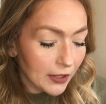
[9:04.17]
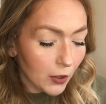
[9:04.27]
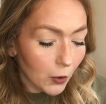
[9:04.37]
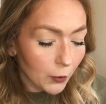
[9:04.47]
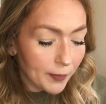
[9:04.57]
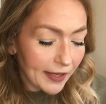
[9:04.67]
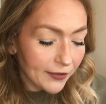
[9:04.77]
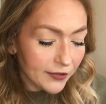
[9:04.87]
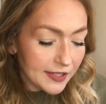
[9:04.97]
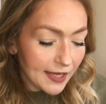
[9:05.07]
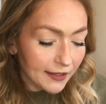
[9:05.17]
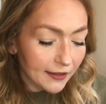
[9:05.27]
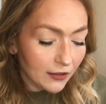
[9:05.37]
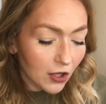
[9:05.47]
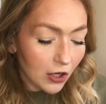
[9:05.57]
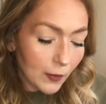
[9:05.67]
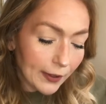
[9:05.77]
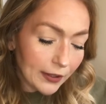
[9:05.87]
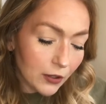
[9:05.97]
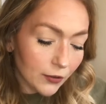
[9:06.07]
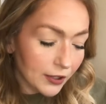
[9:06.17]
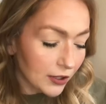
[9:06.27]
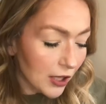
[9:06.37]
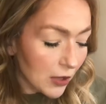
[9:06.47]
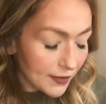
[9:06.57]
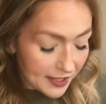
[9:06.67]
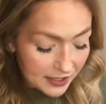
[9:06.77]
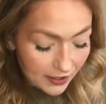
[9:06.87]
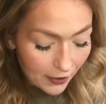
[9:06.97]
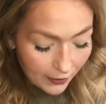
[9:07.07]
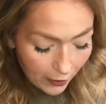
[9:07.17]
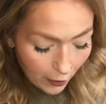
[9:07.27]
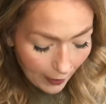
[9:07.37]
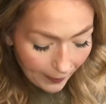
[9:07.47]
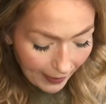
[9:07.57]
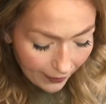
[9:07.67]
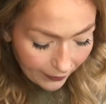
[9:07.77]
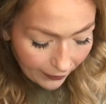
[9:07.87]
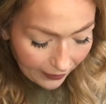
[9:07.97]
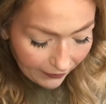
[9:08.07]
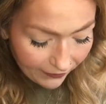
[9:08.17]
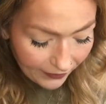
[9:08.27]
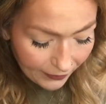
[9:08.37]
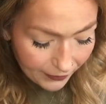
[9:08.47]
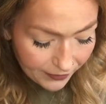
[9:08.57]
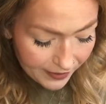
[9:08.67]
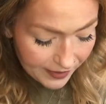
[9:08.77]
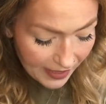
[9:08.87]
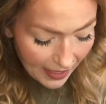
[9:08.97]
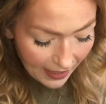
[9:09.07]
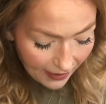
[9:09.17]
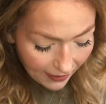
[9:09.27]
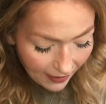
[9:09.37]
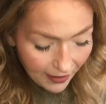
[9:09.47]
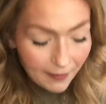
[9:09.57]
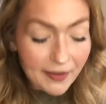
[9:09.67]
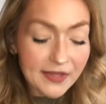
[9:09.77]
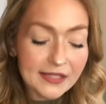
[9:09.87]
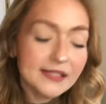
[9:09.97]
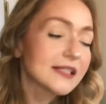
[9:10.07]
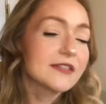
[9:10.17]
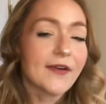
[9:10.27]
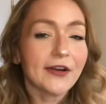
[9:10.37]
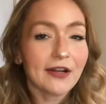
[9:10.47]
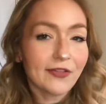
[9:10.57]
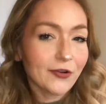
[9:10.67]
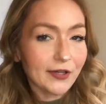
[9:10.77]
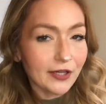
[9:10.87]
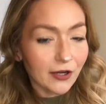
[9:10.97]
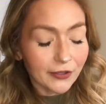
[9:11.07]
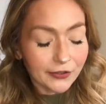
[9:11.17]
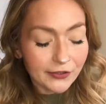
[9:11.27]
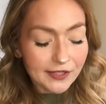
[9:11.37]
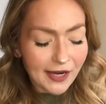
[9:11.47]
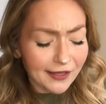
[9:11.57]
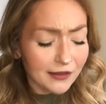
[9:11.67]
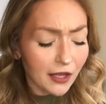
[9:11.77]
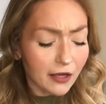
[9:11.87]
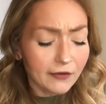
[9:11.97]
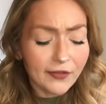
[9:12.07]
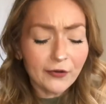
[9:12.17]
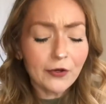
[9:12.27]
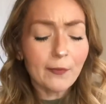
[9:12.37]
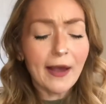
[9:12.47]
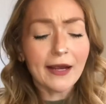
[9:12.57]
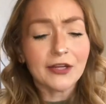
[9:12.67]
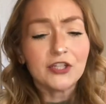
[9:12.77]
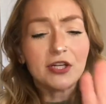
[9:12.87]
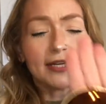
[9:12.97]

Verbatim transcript: gold. Bathe your skin in a long wearing golden glow with this cocoa powder infused. Um, this is valued at $30. I love their new packaging.